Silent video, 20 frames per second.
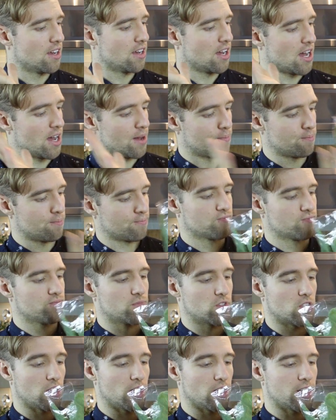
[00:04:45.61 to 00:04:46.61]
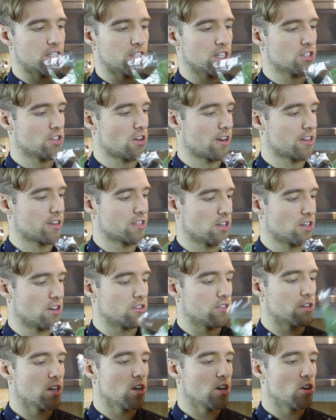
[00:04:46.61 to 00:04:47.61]
Um, delicious on its
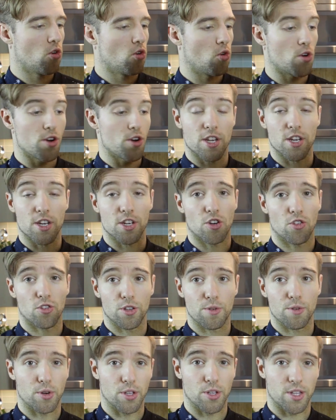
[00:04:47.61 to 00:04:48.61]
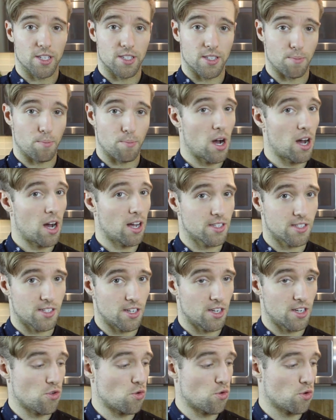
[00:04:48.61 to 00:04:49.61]
own, or you can totally put this in
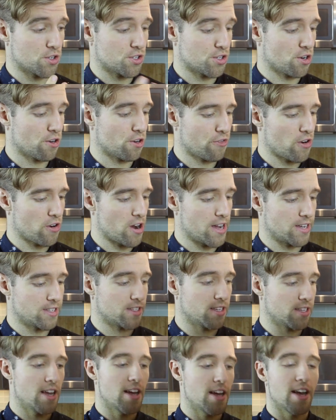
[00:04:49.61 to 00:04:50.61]
pasta or stir fries.